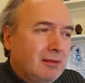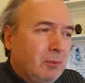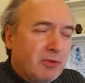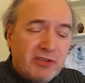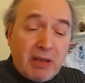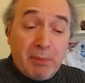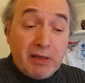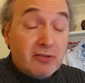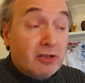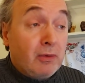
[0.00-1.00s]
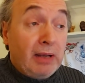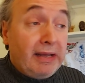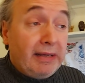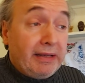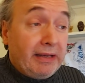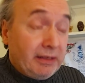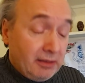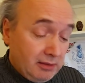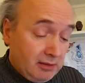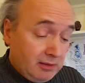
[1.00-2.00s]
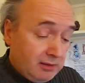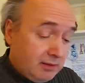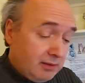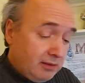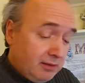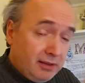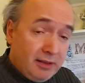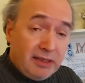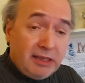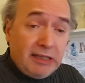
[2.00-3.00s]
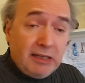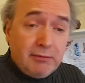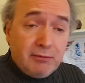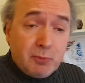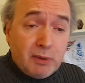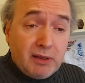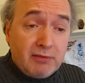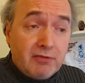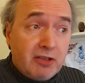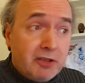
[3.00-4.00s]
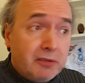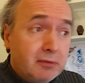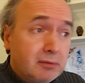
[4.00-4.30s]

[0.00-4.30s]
Was stepping so lightly, the leaves would lift you.